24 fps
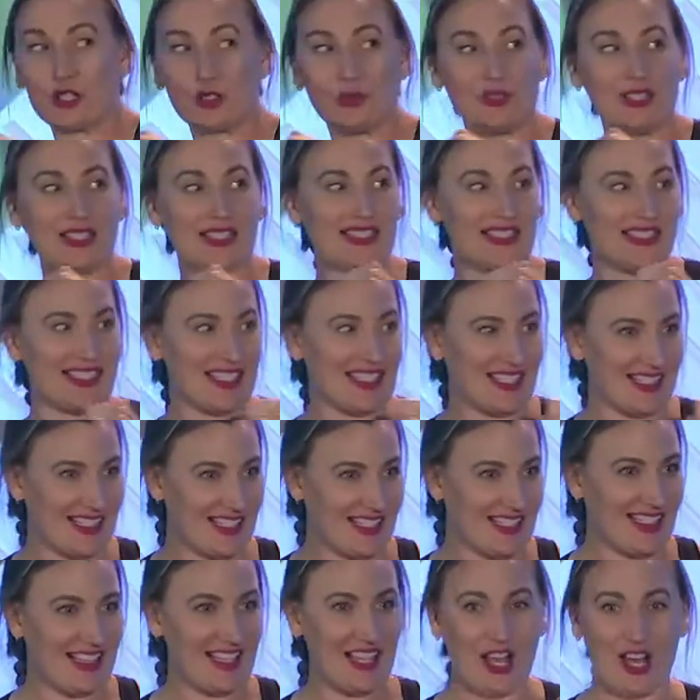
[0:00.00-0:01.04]
too dizzy,
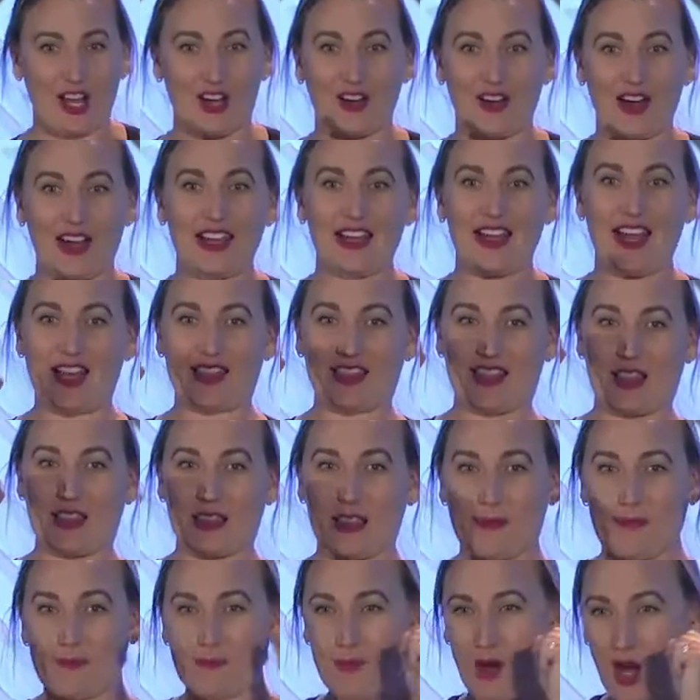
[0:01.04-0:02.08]
all right? And then
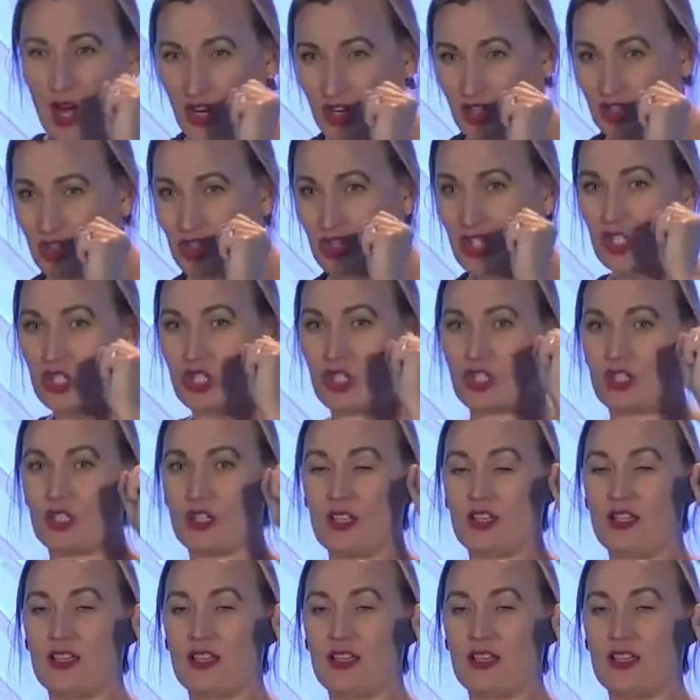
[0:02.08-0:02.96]
the march,